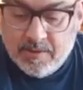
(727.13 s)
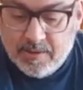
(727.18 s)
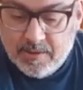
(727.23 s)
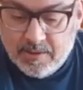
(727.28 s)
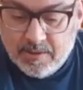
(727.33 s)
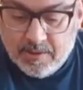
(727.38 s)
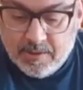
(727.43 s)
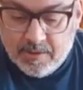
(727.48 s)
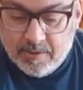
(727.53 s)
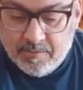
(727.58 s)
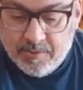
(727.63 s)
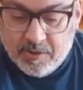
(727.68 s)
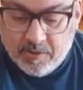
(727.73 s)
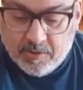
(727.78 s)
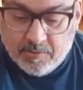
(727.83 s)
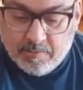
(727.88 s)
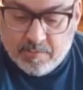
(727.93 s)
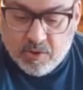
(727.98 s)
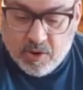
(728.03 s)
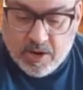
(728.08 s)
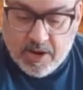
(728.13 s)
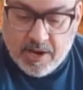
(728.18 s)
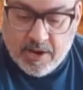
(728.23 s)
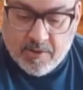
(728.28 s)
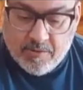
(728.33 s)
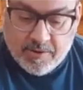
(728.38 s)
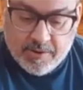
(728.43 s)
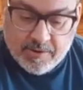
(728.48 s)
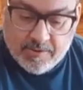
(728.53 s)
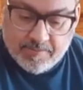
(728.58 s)
It'll be all
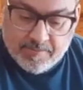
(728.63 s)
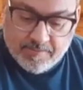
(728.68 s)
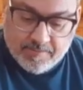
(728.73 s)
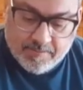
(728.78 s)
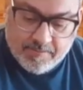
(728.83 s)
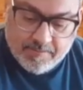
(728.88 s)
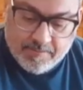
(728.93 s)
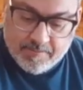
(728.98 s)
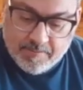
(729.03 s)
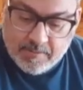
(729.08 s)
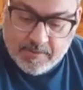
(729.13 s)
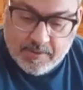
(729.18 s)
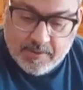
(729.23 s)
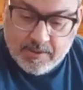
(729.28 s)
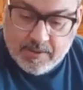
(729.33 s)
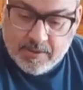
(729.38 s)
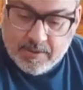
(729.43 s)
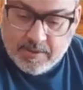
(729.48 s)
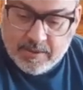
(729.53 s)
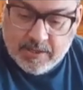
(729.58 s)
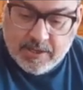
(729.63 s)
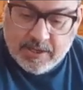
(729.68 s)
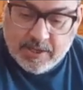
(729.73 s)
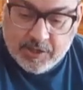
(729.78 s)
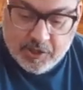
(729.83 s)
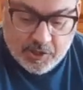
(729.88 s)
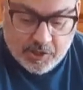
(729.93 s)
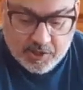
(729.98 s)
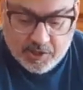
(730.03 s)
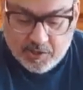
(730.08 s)
brown and
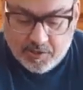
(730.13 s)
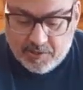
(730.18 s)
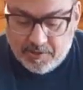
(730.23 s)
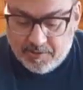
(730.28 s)
delicious looking.